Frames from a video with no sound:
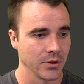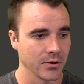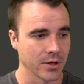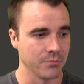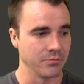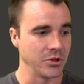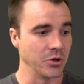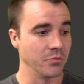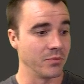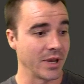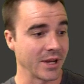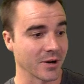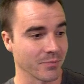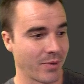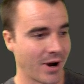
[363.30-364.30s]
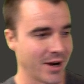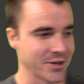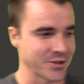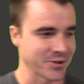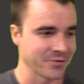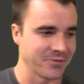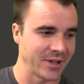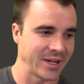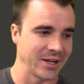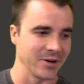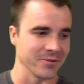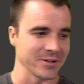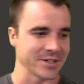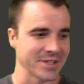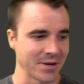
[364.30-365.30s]
mute me or pause your
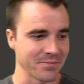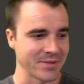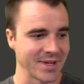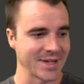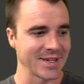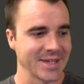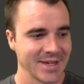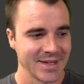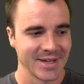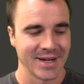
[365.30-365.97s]
video or something.